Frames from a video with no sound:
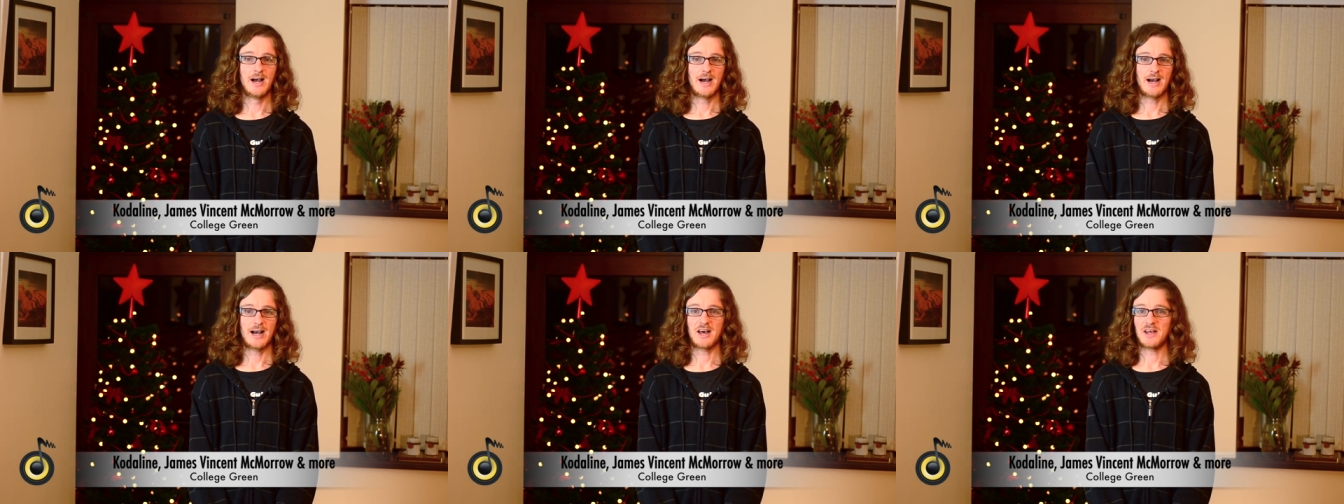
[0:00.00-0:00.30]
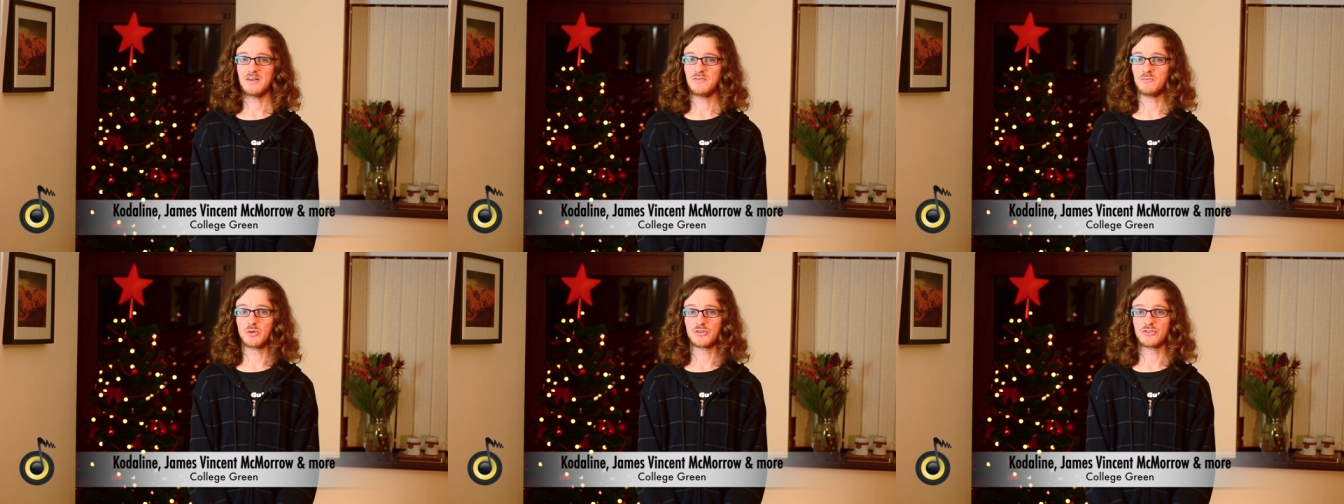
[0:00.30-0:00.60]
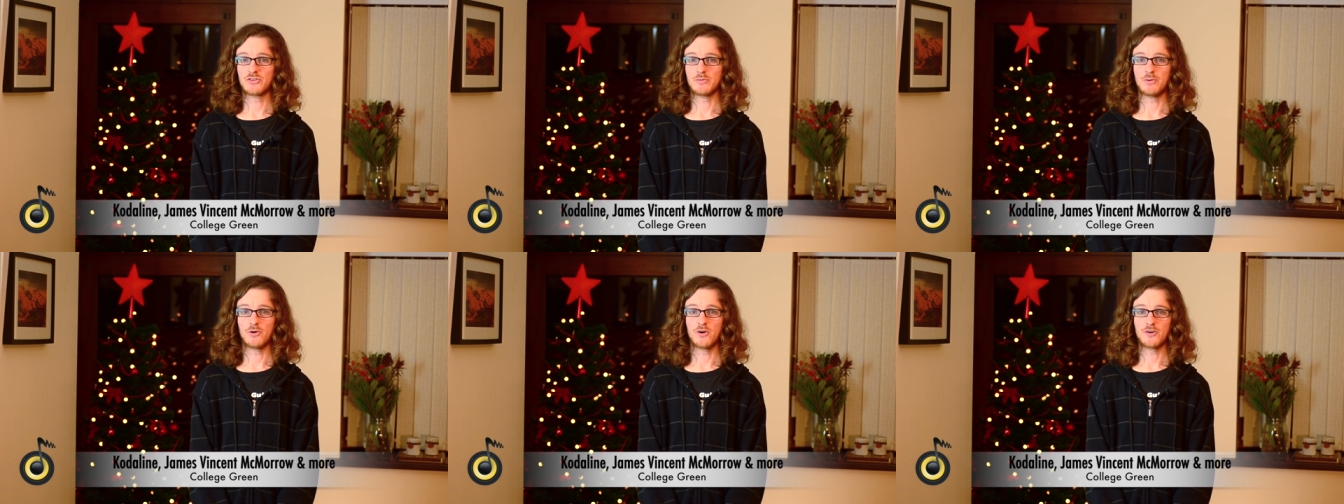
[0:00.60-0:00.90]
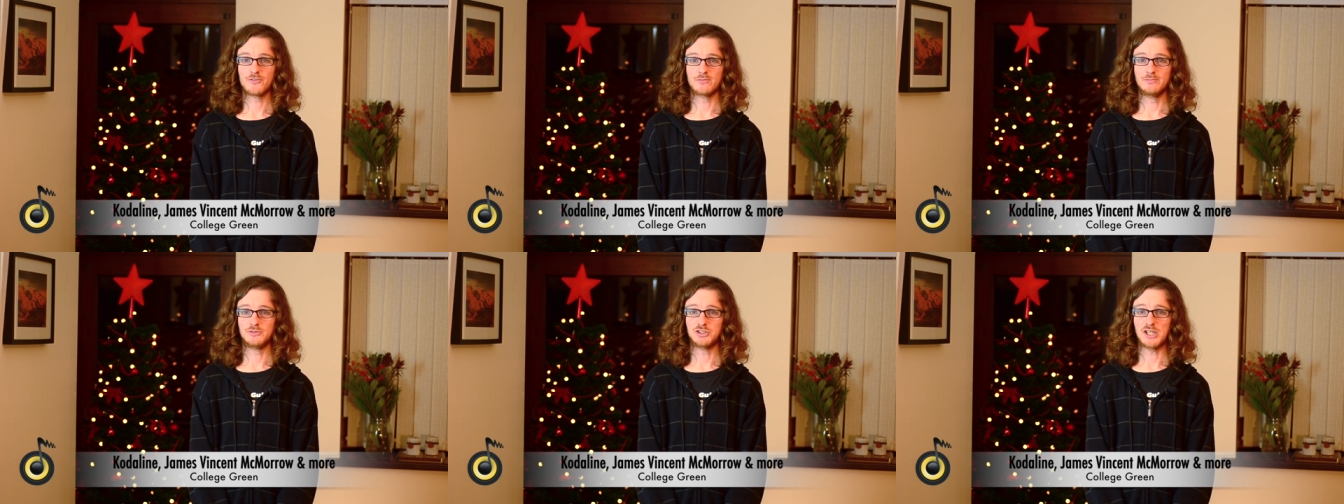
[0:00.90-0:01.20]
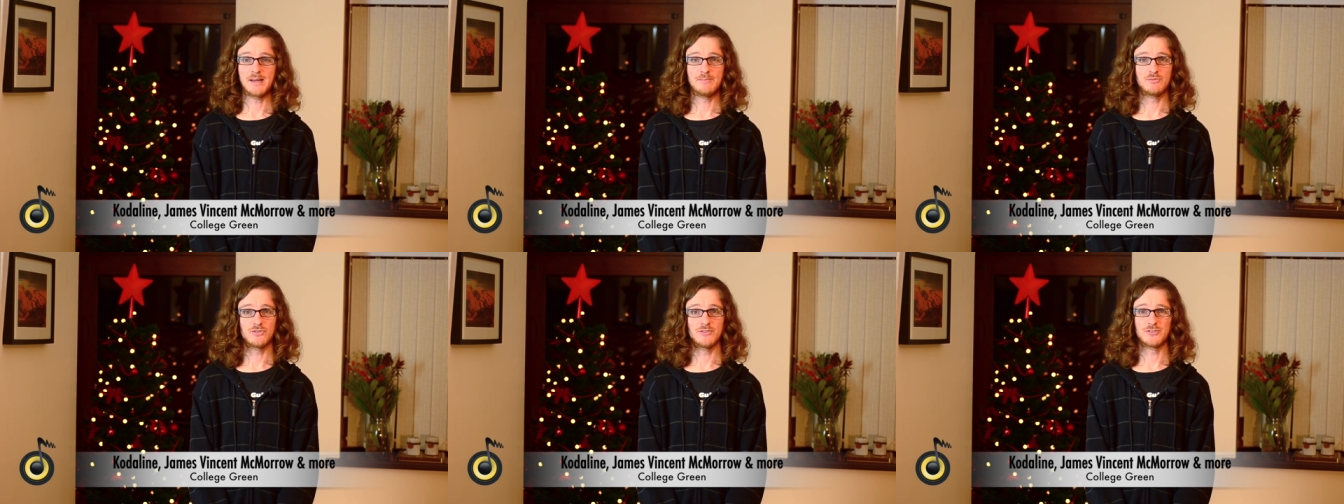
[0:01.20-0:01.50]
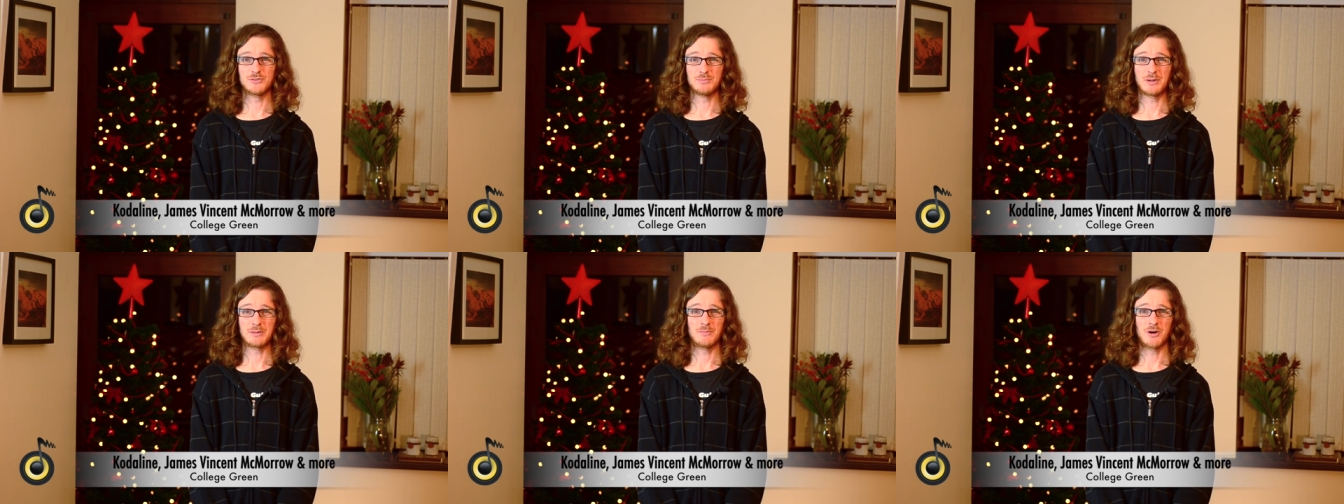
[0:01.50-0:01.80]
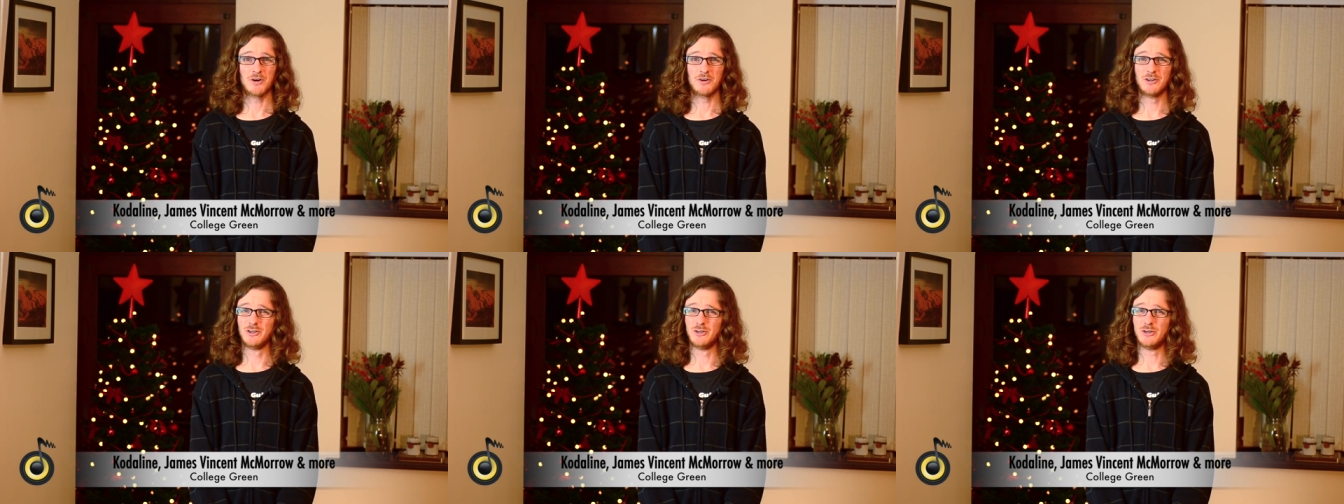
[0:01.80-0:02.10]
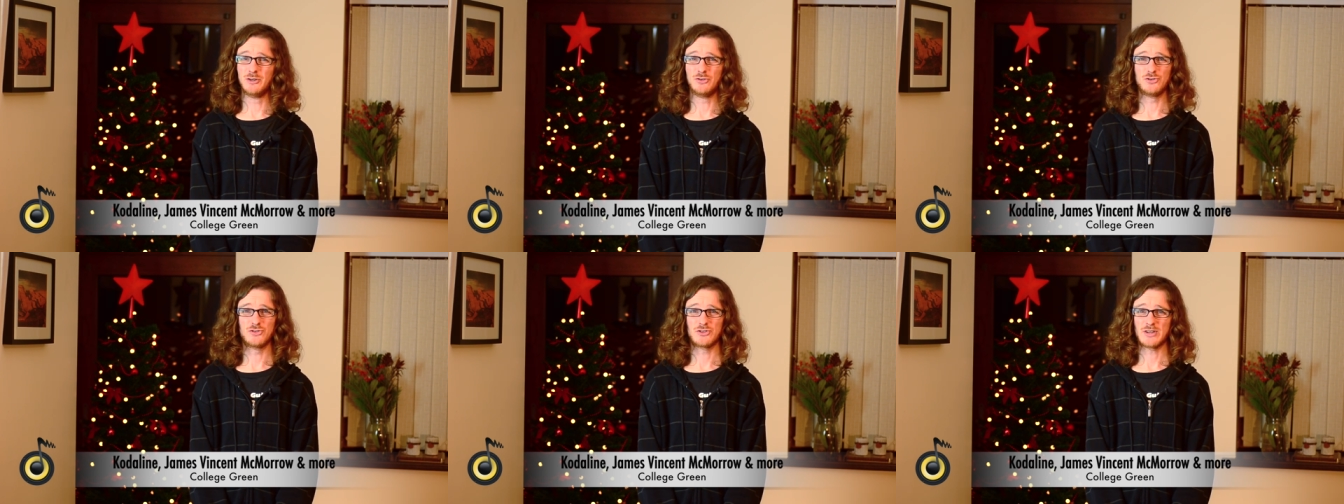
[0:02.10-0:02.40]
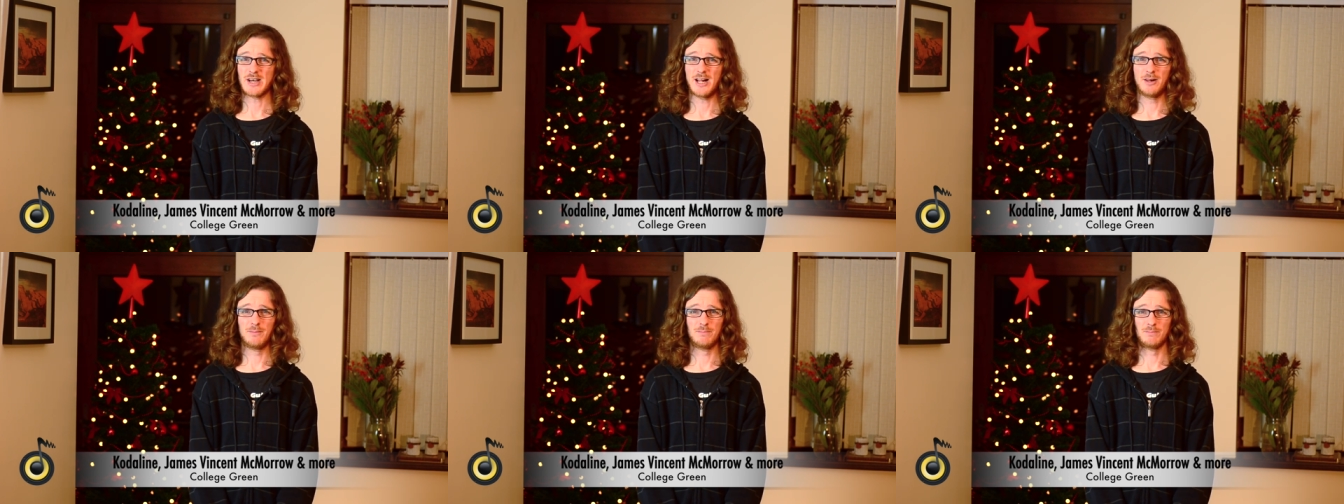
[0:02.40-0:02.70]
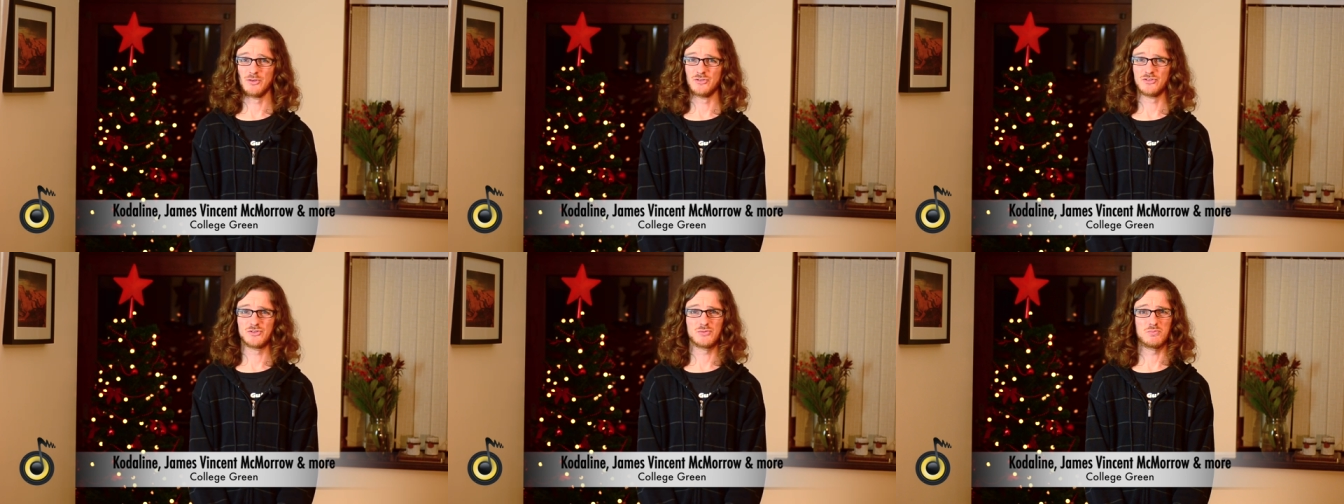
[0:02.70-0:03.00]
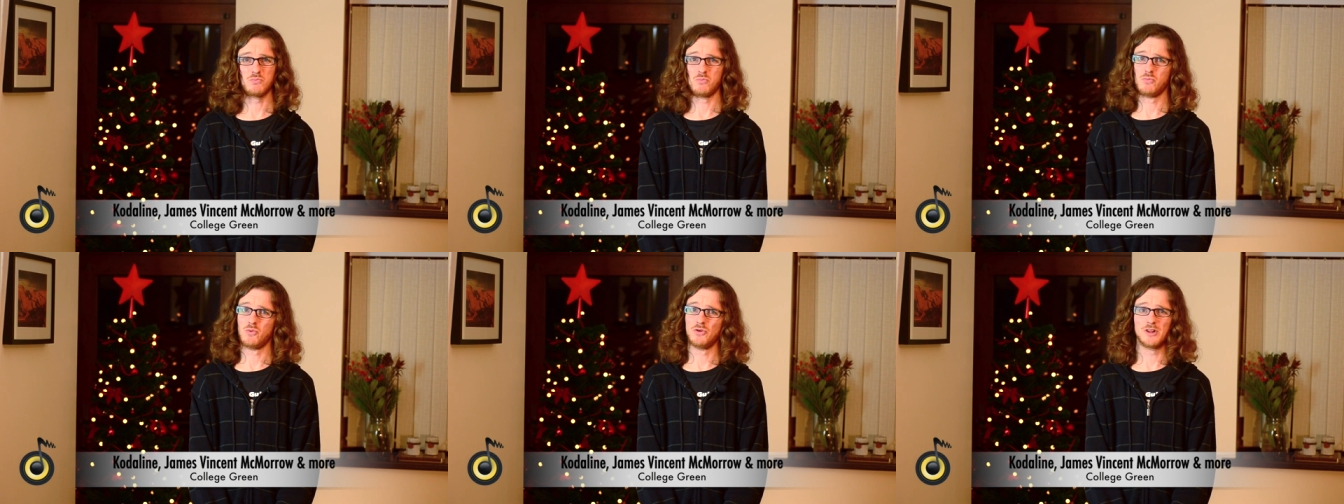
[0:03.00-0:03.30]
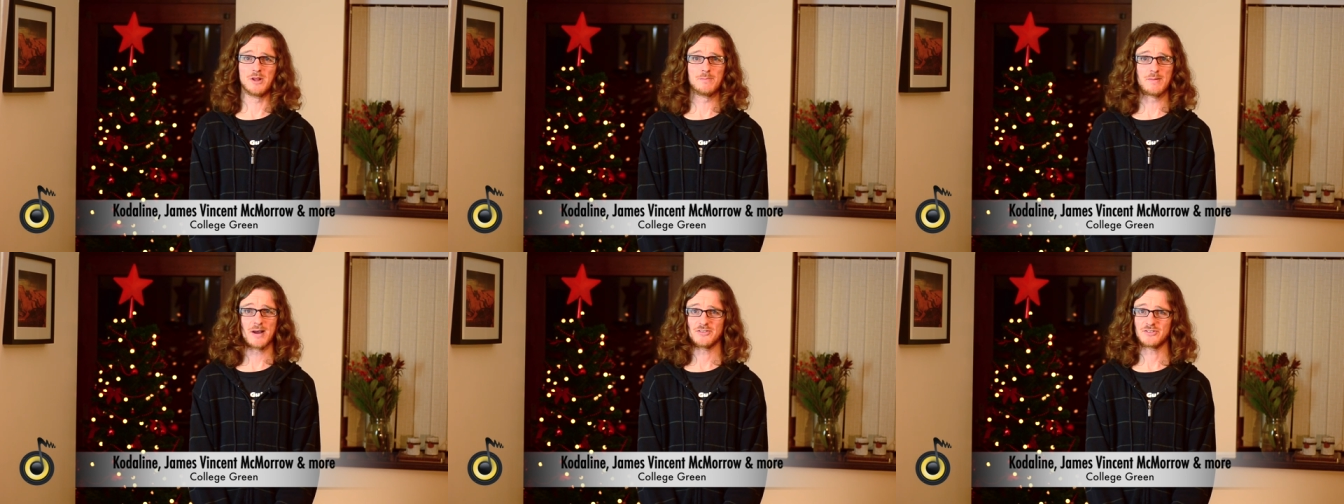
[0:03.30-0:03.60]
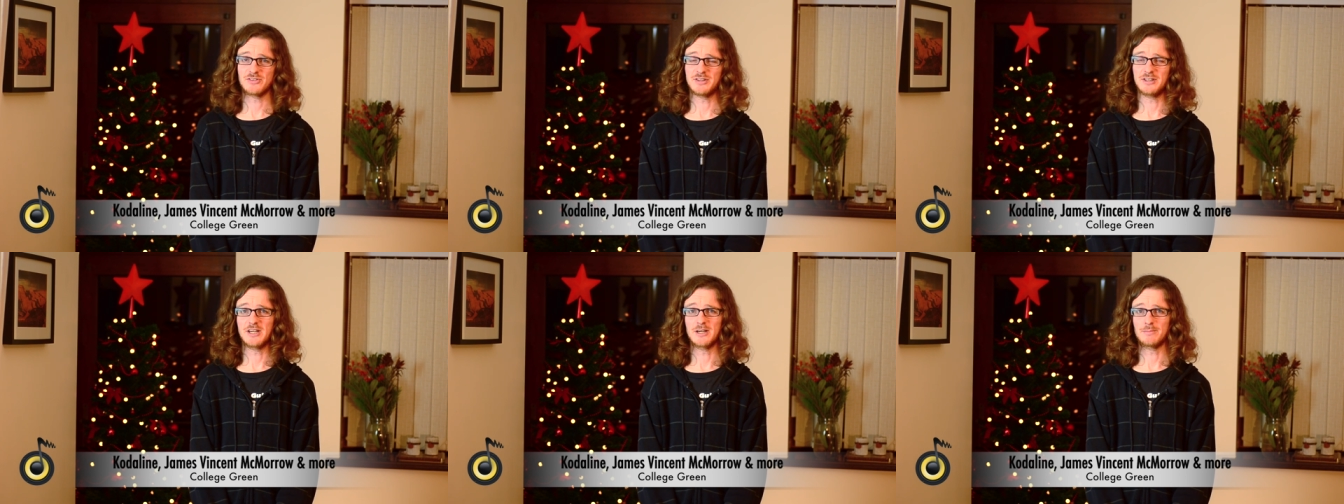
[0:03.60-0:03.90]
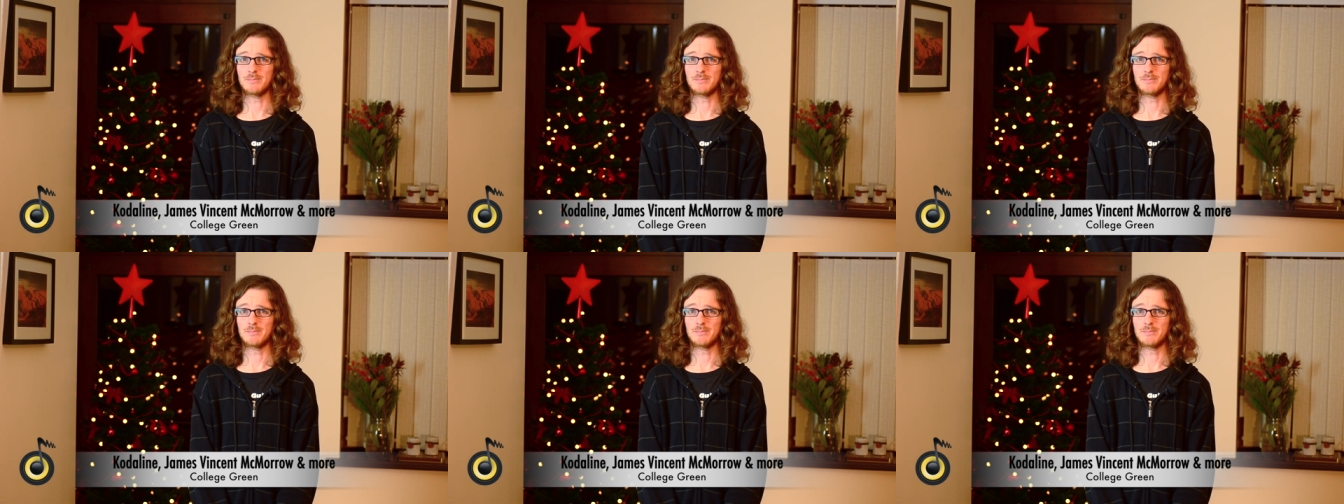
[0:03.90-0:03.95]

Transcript: and with support from James Vincent McMorrow, whose album was one of the best of the year,